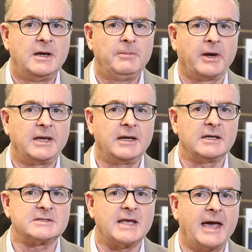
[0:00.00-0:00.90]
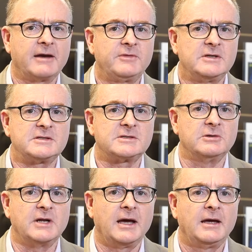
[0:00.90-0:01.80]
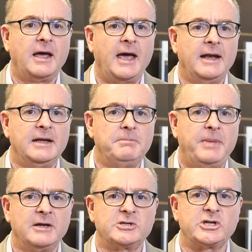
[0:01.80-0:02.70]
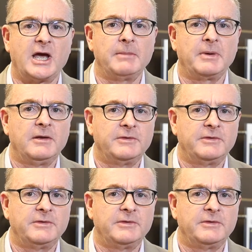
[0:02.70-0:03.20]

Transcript: by getting us out of this sooner and in better shape